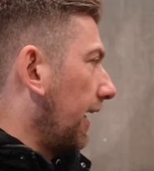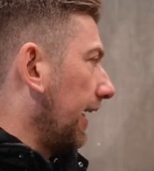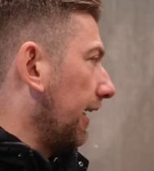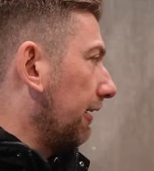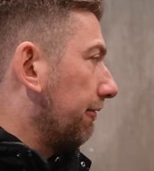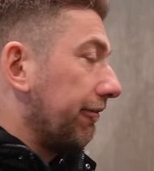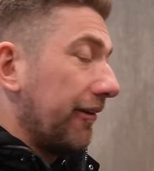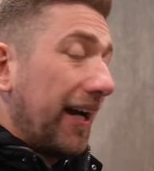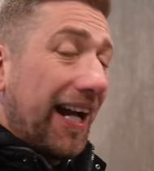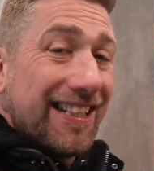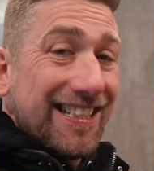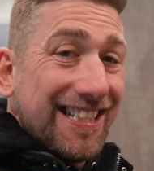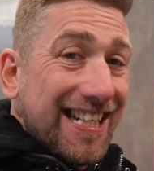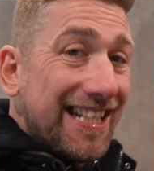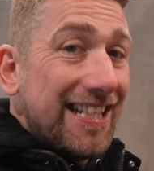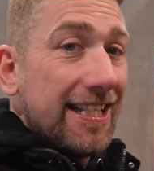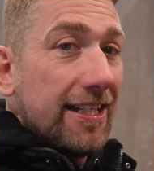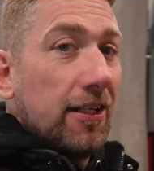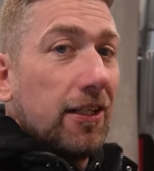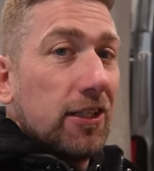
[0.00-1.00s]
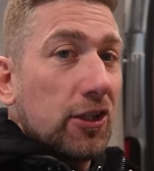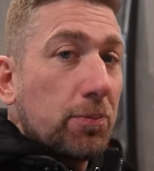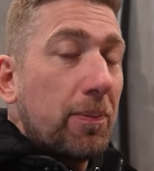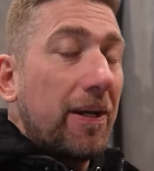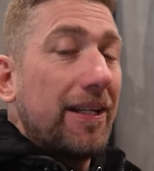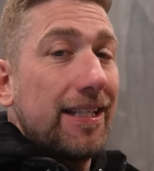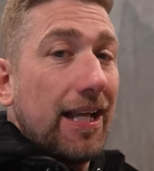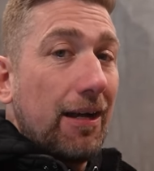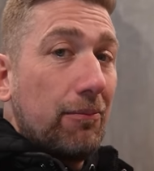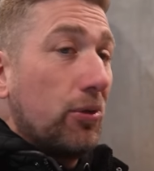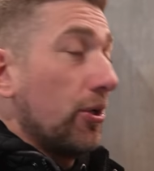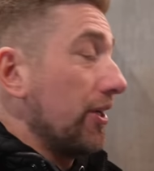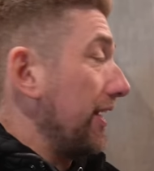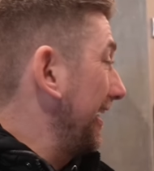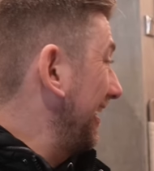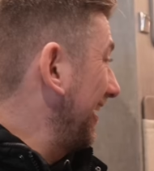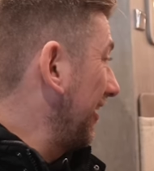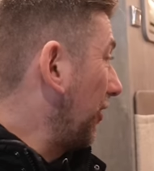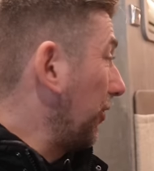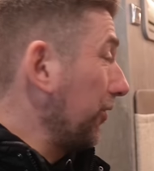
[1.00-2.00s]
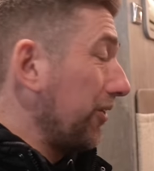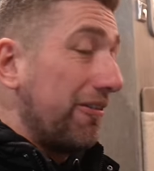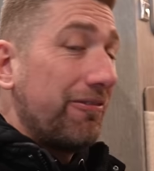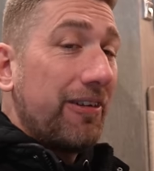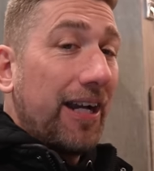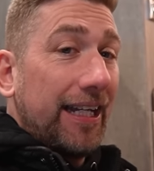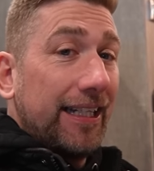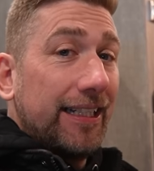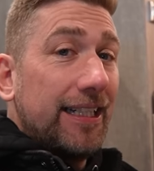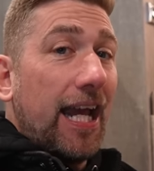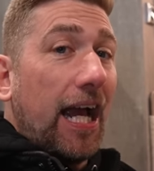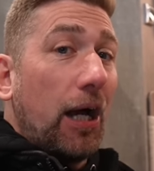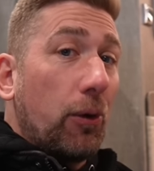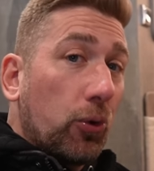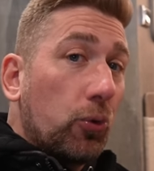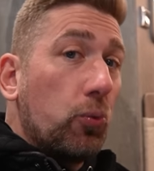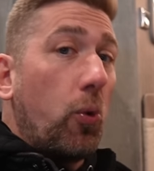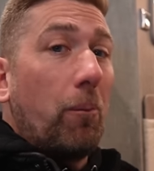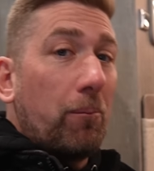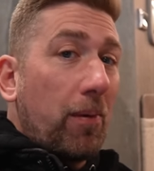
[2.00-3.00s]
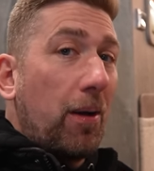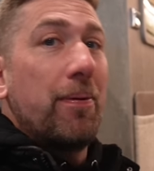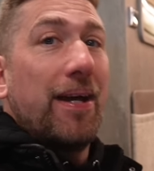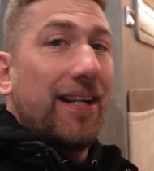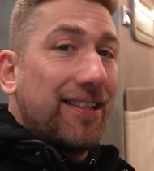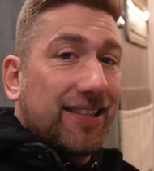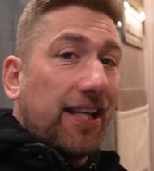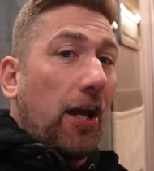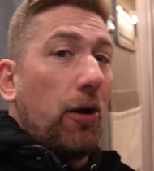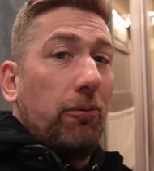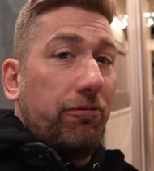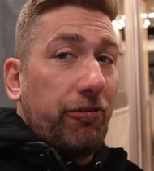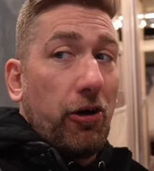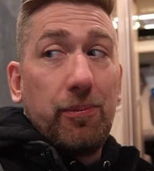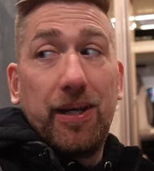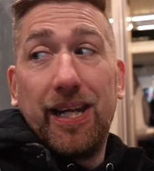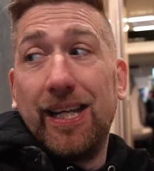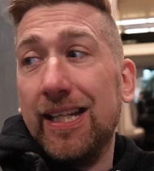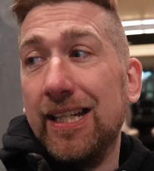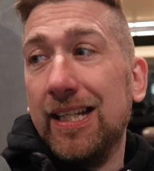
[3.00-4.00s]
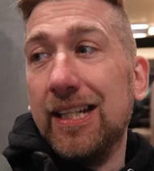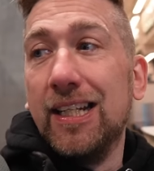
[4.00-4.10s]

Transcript: If I did spend that money on a van, I would want my bed set up for me.